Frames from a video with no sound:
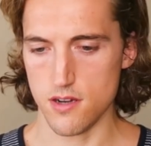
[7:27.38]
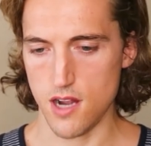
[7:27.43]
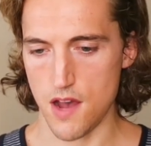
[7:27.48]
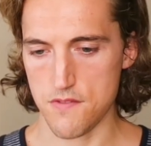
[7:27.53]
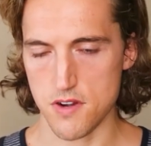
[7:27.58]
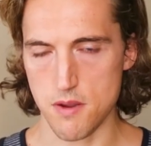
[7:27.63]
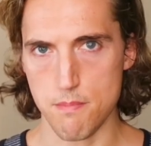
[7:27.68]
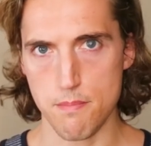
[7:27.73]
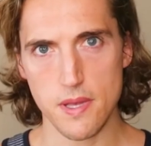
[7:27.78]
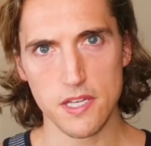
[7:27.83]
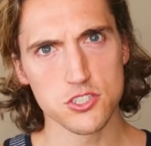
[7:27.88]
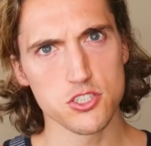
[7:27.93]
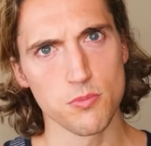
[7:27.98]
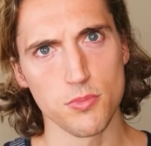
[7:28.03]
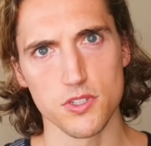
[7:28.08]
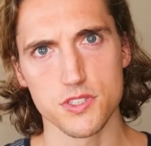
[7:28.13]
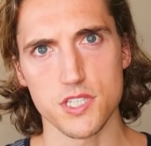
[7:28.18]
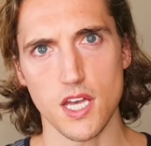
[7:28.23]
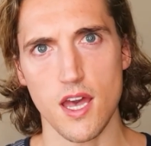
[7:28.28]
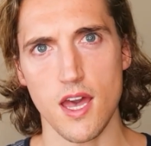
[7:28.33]
having a
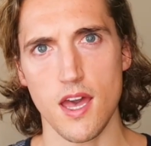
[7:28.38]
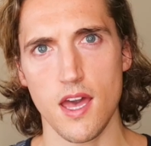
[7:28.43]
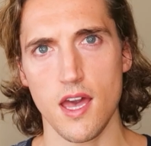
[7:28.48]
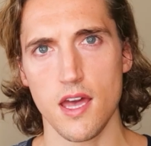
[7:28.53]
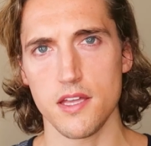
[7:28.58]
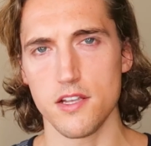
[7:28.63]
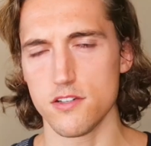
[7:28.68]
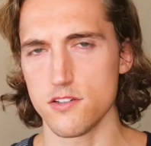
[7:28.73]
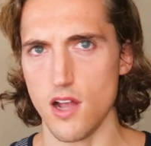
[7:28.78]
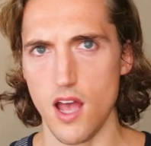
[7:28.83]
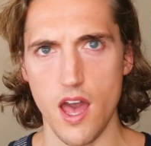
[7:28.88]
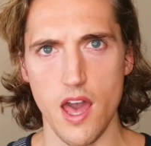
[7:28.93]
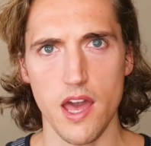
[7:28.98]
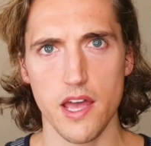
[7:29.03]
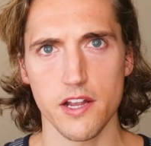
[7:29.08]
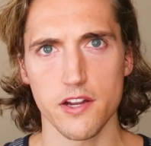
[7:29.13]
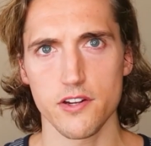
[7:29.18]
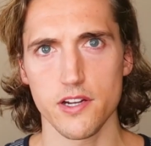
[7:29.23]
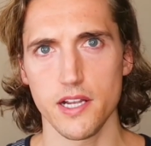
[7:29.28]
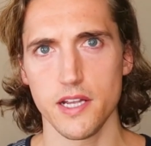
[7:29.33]
miserable day, you're
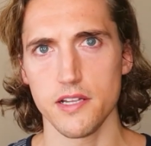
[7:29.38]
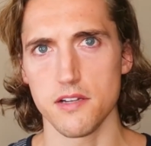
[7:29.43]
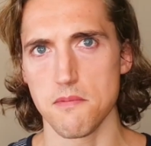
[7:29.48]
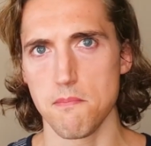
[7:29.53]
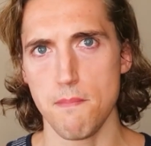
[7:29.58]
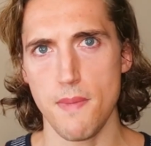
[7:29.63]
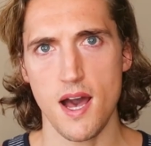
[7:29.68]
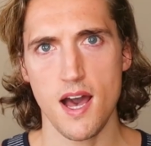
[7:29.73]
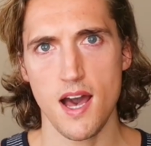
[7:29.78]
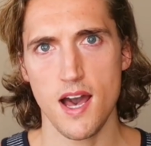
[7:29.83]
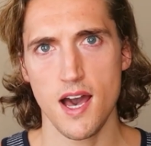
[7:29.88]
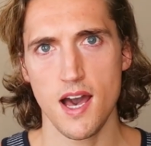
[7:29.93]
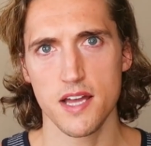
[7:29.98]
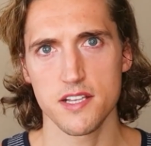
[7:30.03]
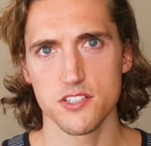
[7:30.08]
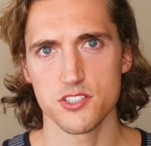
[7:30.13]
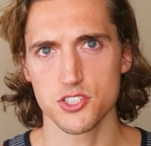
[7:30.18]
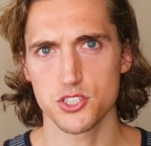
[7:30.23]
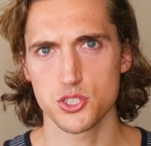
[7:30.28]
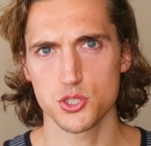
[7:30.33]
angry, you're
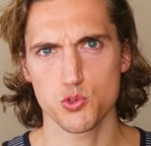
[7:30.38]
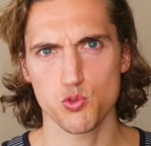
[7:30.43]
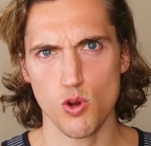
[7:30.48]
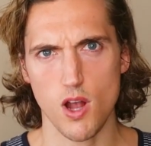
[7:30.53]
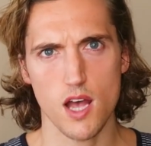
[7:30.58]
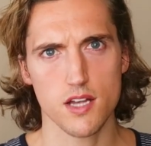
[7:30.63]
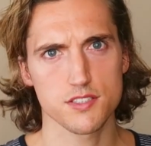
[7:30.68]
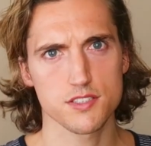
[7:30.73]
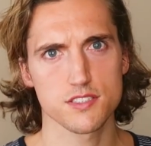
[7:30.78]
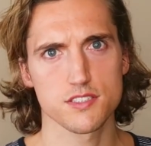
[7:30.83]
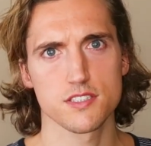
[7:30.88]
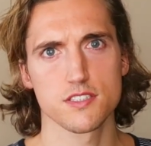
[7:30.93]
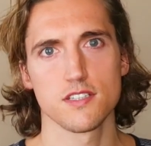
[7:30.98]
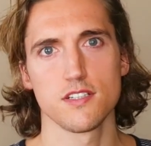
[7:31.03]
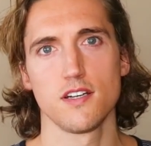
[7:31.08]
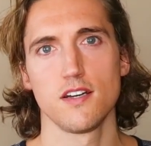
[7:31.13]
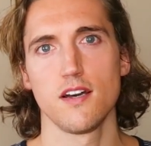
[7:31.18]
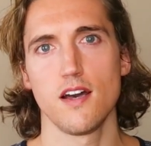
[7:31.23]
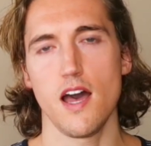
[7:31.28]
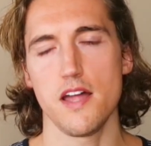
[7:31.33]
mad, you're stressed,
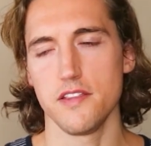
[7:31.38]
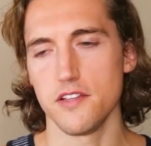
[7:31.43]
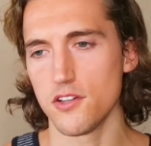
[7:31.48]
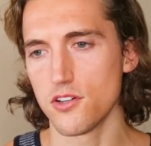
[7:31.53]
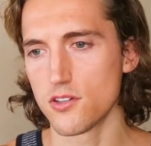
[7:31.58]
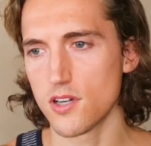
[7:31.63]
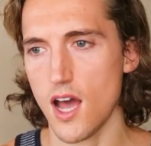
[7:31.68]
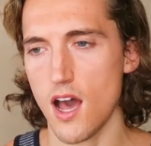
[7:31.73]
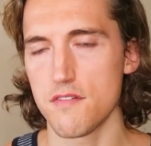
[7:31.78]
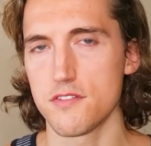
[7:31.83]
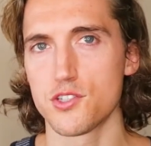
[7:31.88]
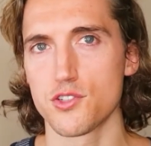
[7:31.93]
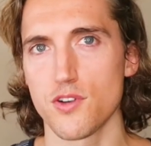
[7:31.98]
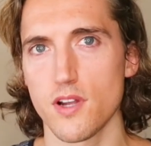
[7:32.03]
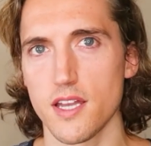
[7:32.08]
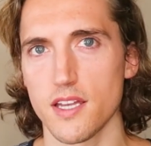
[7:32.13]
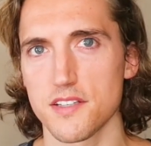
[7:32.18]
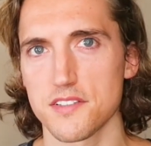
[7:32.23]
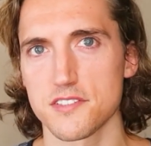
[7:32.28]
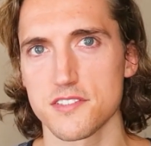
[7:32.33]
and you go to have
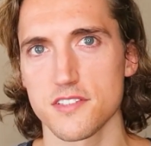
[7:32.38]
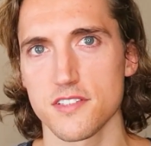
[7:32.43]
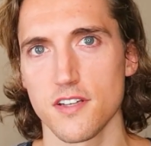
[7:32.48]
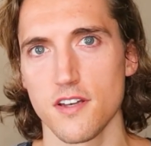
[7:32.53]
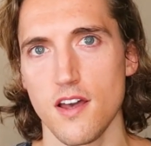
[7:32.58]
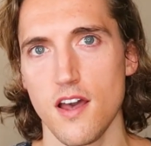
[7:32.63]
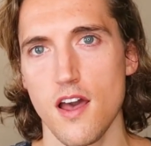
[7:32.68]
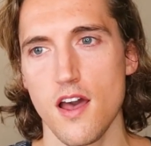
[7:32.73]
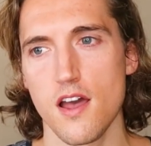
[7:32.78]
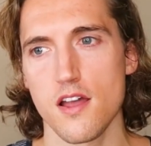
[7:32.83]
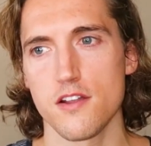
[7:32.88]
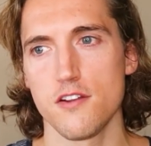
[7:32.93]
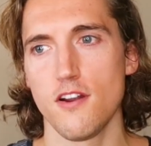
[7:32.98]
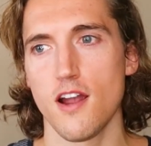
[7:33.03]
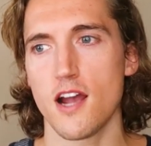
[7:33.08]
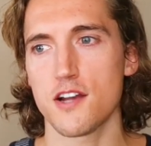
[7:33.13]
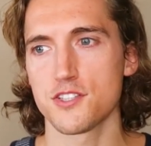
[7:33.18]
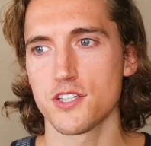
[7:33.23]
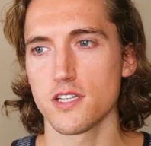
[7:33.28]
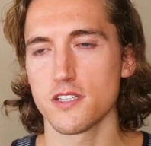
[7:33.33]
drinks, you're
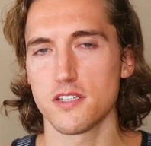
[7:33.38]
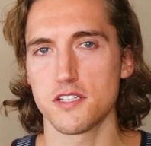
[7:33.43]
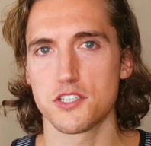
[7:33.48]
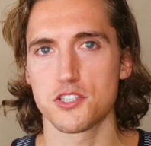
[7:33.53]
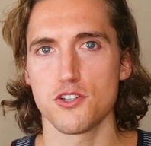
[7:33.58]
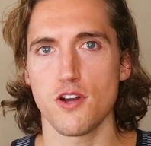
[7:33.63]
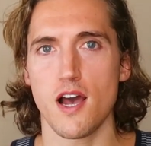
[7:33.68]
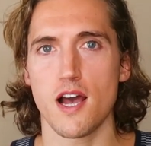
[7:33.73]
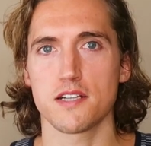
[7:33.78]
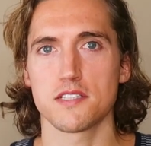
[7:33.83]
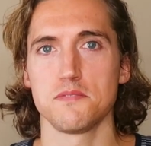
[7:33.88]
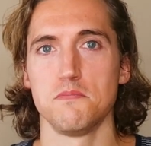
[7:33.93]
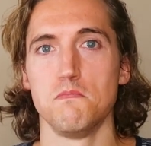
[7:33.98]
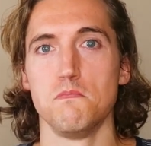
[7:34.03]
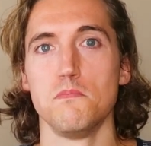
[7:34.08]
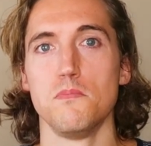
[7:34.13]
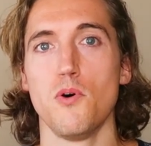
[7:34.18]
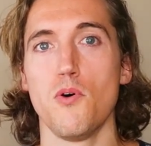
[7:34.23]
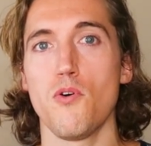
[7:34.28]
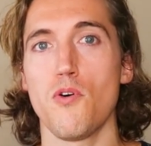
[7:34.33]
actually going to attract
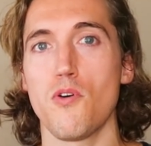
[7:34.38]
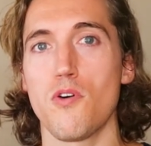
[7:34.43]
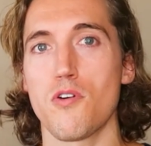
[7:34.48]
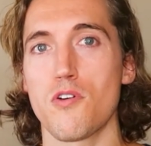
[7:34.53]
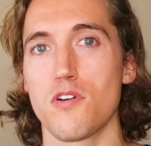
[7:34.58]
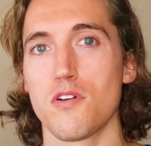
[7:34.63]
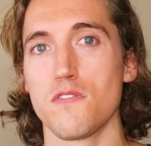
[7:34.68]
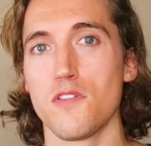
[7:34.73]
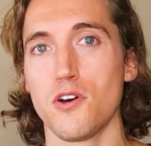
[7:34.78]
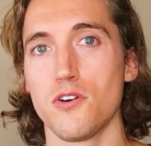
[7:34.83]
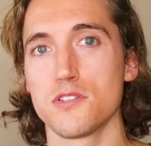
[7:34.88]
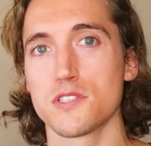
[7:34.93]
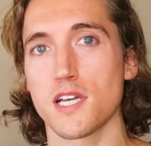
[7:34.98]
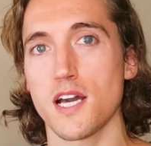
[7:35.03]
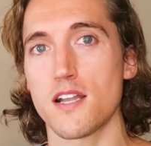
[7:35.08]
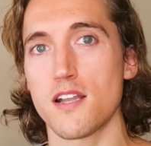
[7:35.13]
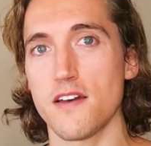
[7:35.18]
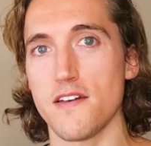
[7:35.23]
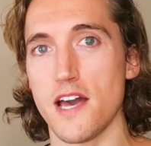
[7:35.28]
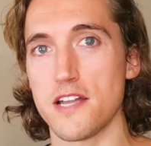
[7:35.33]
more of those
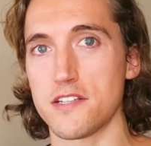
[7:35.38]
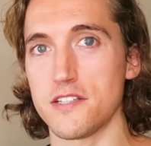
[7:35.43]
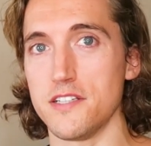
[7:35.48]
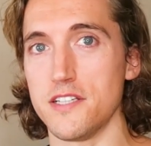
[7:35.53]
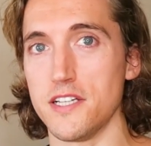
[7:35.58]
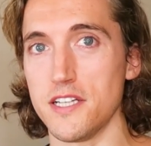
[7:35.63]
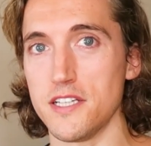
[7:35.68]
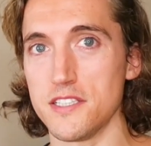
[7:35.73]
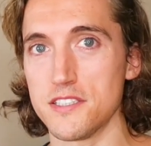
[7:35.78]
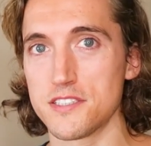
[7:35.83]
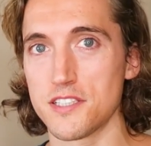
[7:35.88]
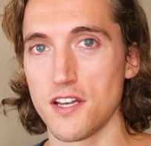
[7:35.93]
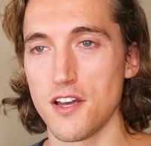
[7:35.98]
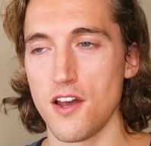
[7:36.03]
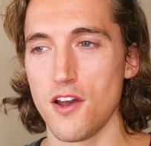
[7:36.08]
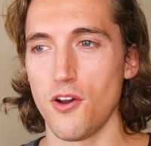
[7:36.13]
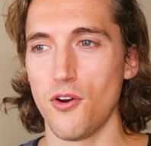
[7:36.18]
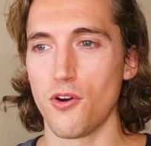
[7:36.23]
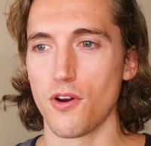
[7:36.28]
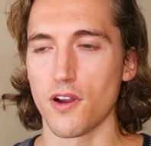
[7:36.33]
kind of entities
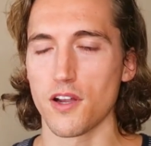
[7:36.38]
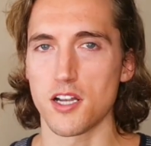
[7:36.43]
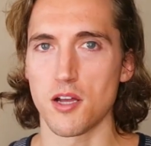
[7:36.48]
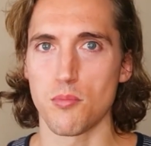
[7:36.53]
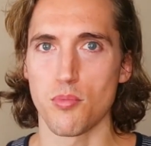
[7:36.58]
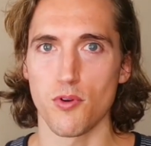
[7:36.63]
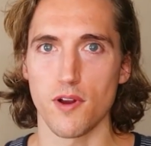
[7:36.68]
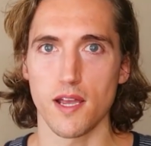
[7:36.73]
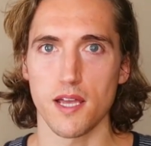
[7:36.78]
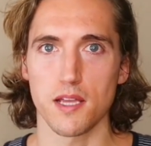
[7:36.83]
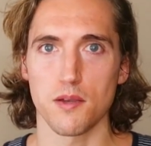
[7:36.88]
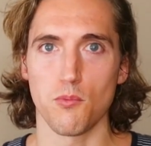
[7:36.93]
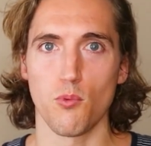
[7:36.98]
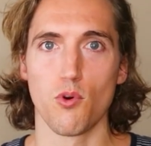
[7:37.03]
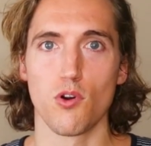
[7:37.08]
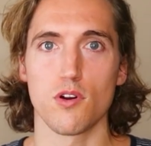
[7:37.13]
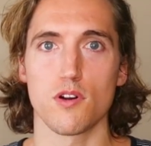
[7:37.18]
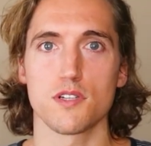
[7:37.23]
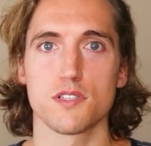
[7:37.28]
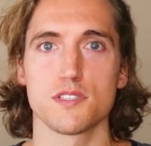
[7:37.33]
who are going to bring
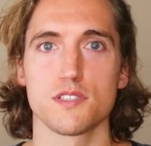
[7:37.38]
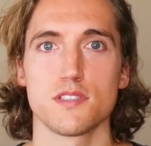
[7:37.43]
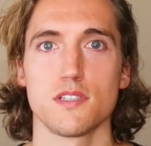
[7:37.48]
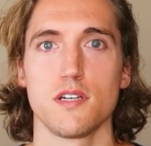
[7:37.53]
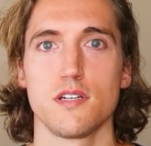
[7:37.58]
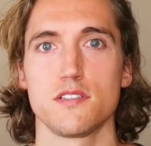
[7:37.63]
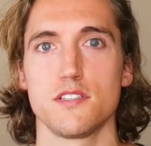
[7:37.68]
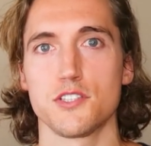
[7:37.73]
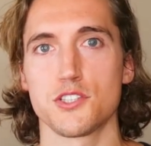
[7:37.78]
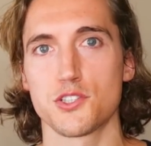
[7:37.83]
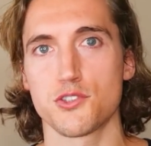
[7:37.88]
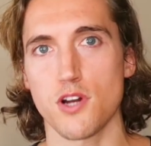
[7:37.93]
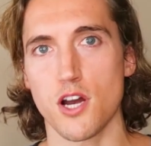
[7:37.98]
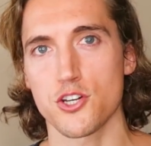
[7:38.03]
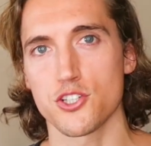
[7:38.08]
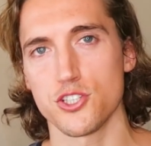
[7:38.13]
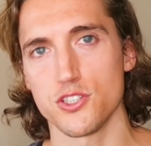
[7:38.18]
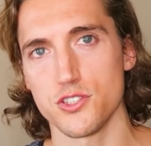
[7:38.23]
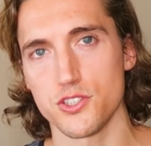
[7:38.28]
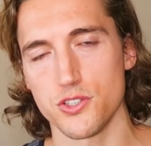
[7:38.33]
worse
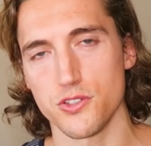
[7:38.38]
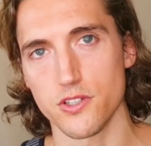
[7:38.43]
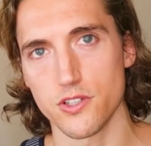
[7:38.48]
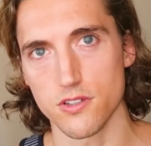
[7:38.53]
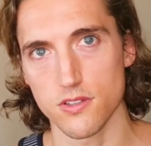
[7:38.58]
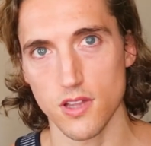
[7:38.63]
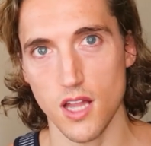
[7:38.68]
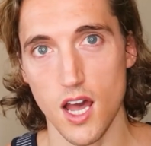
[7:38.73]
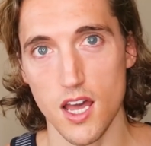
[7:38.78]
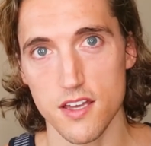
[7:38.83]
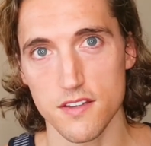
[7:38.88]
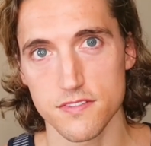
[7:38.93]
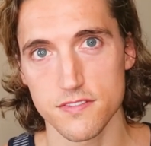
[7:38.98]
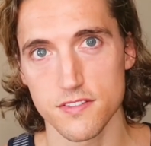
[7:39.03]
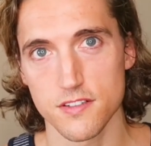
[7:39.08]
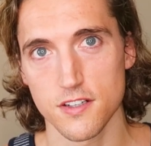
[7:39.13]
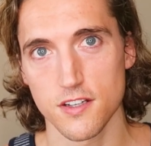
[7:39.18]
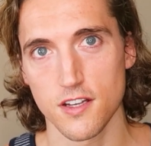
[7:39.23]
destruction to your life.